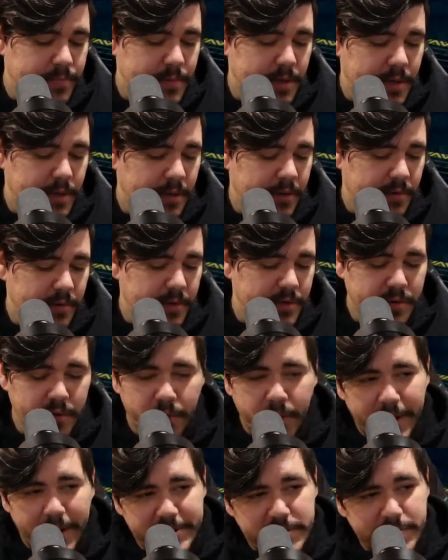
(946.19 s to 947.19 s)
And you can only do it
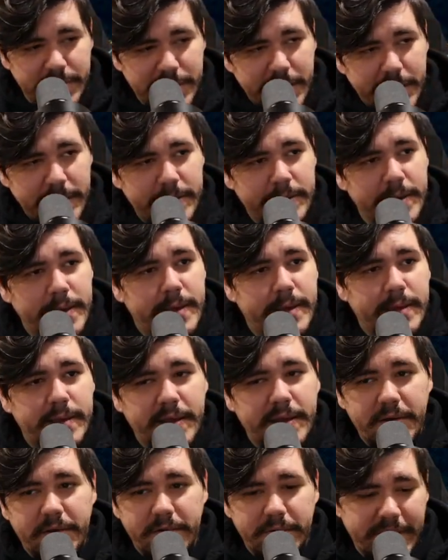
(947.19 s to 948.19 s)
once, but,
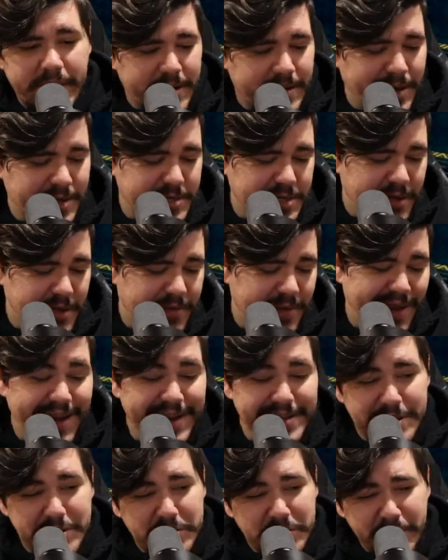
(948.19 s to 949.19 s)
you know, it costs nothing. And
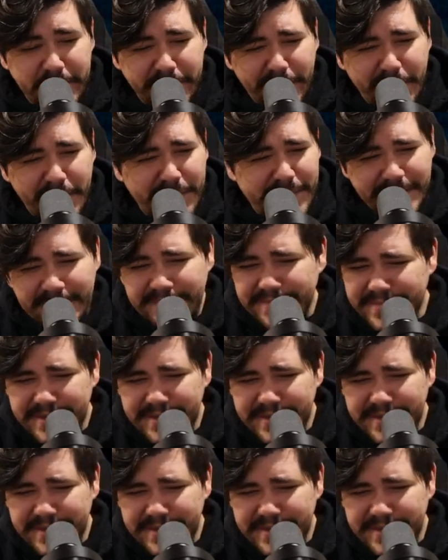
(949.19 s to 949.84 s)
it's a 2/4.